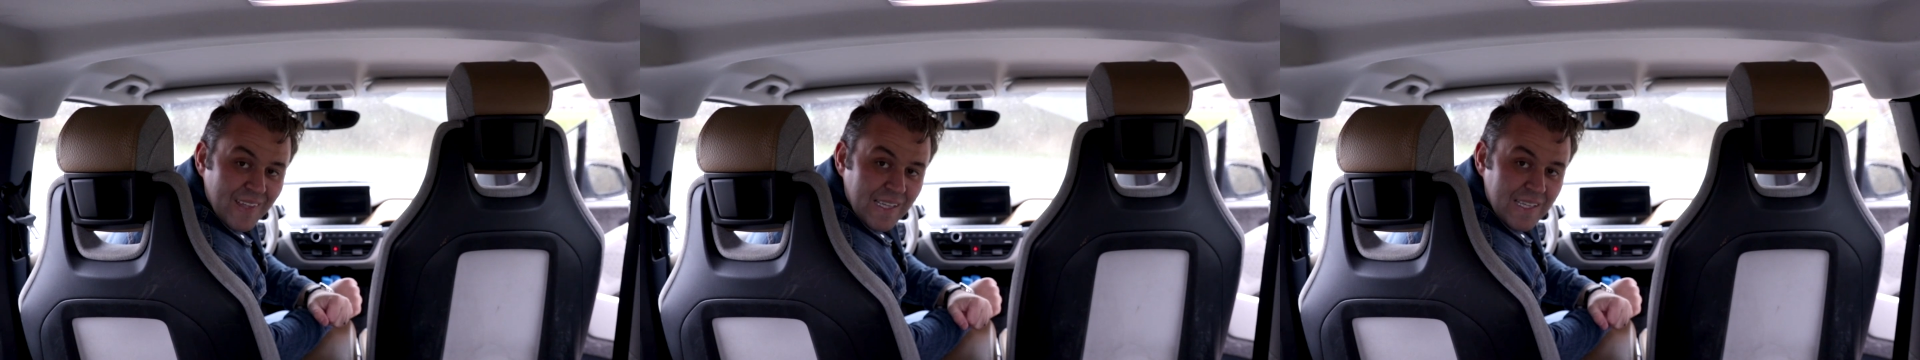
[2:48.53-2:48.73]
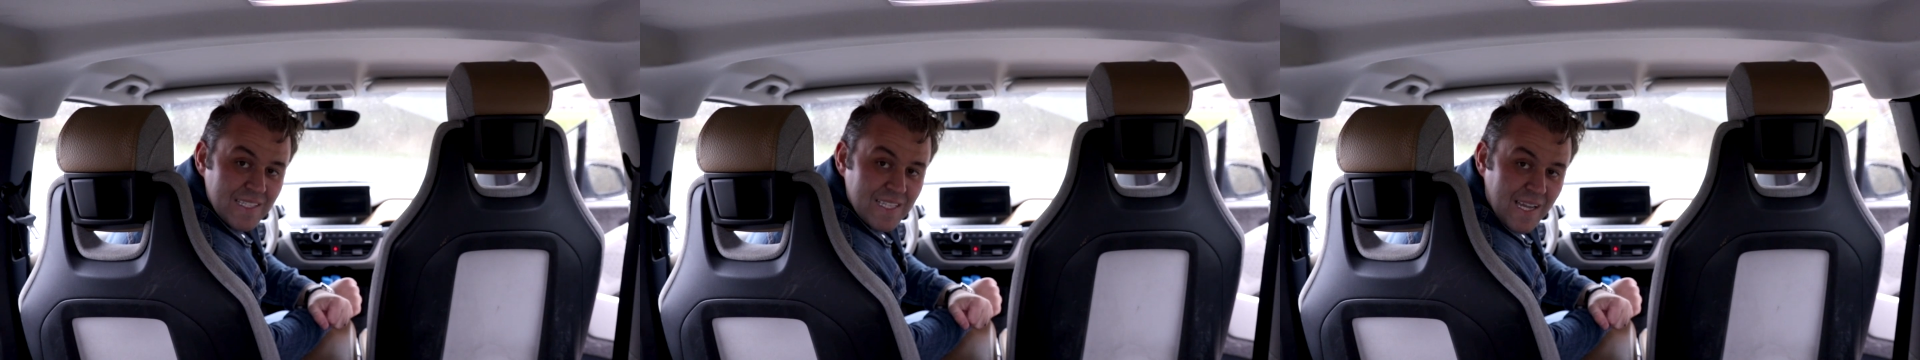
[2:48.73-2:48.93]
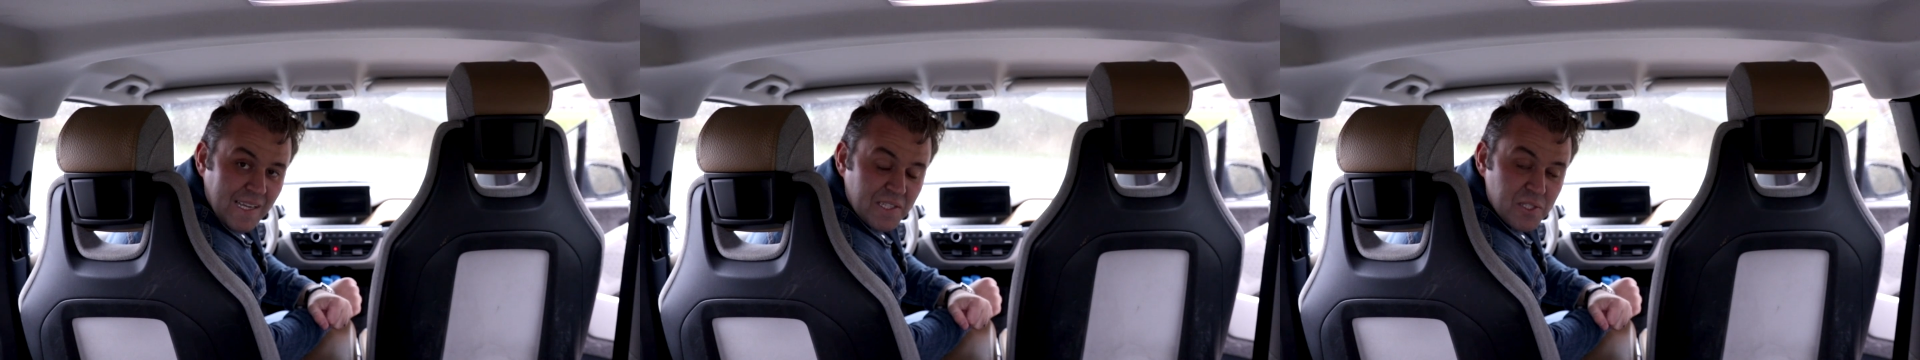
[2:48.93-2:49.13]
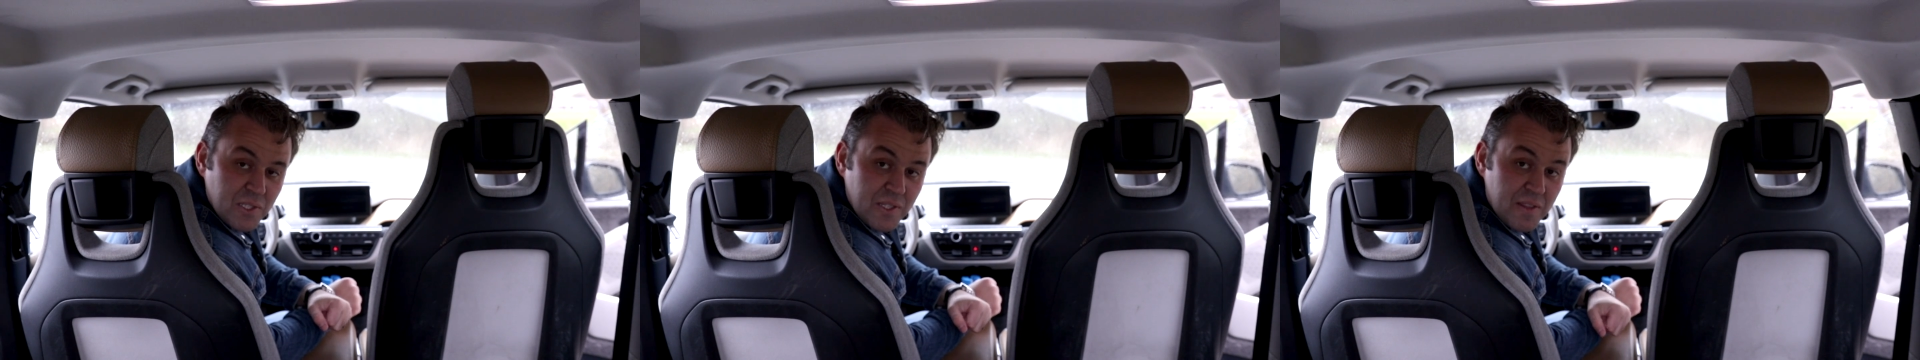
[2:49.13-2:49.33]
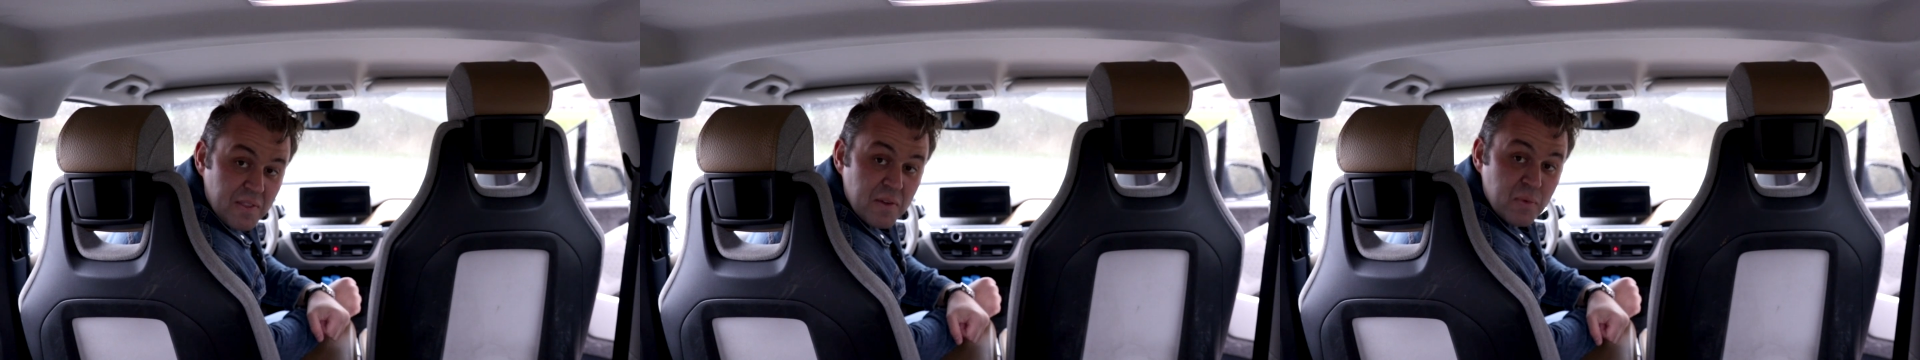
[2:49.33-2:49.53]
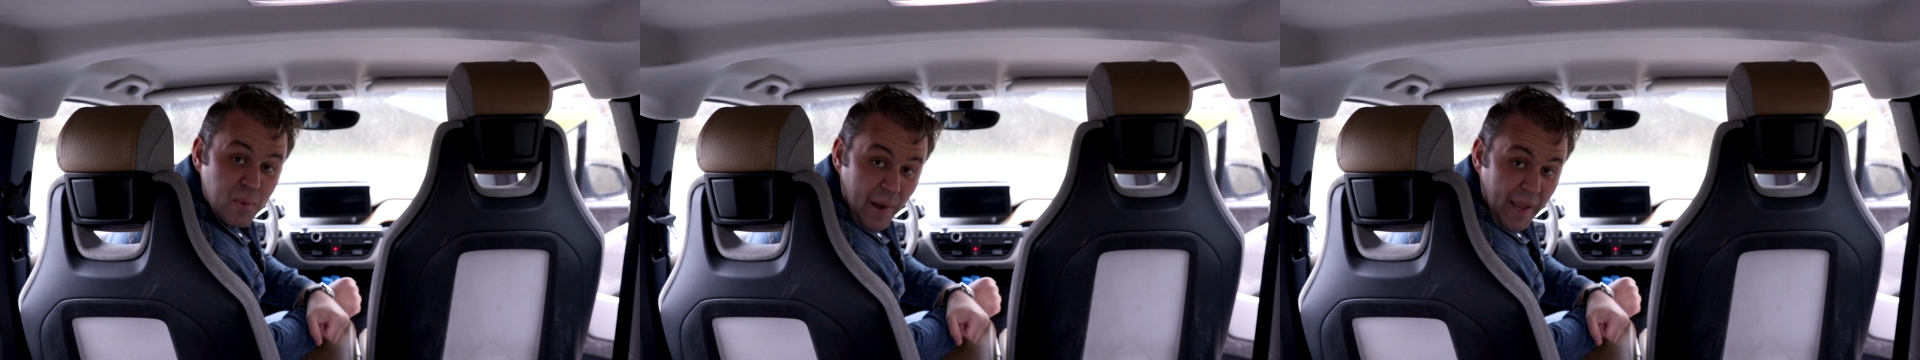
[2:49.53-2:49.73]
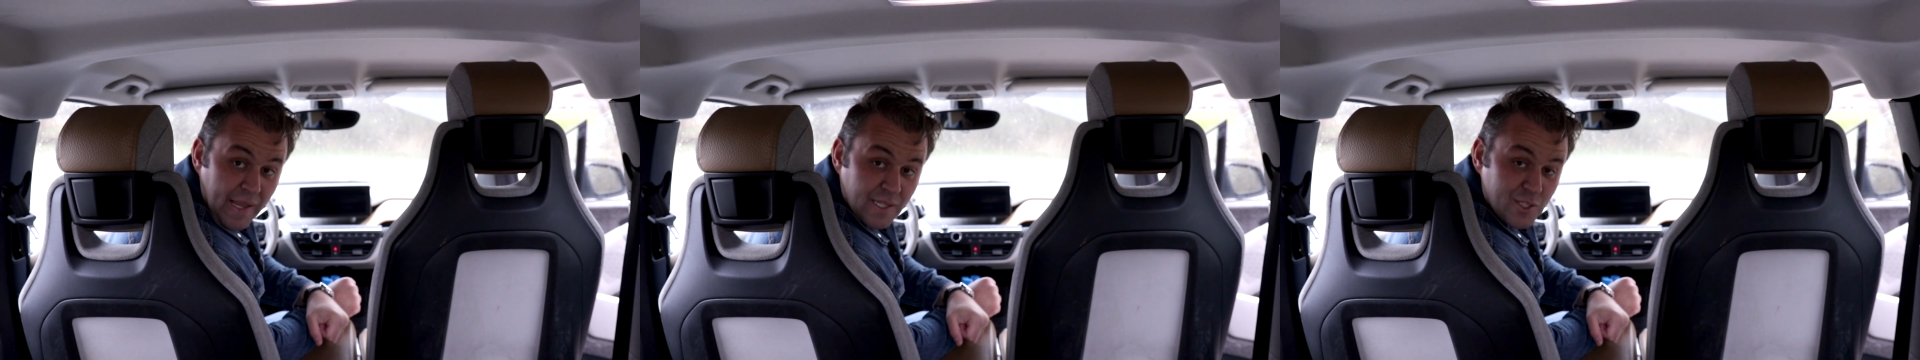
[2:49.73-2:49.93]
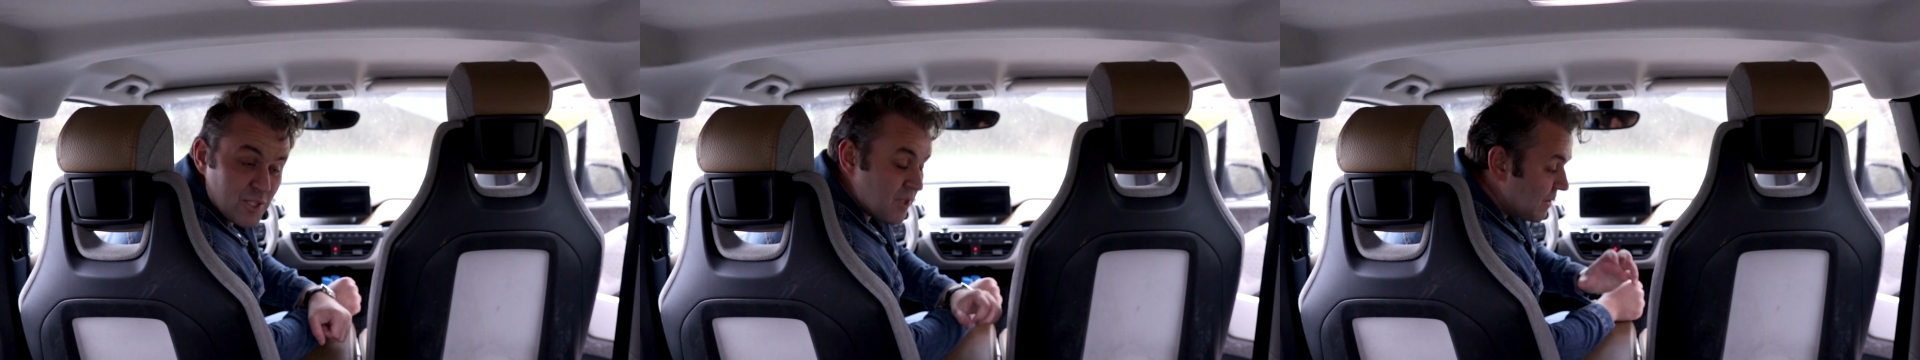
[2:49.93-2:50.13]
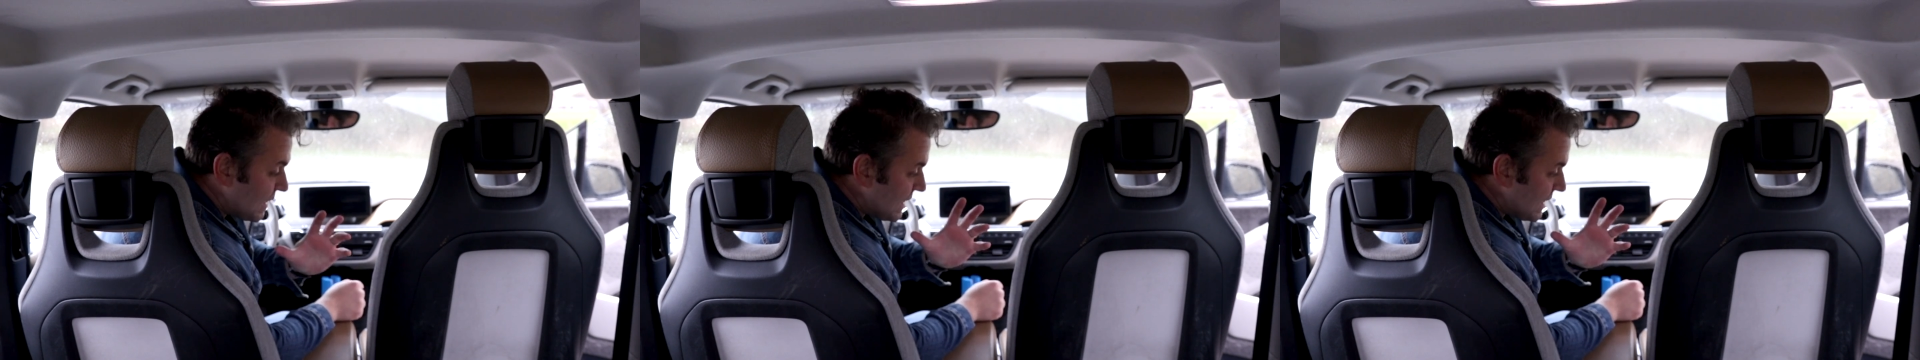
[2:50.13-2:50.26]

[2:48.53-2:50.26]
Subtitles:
is actually the range.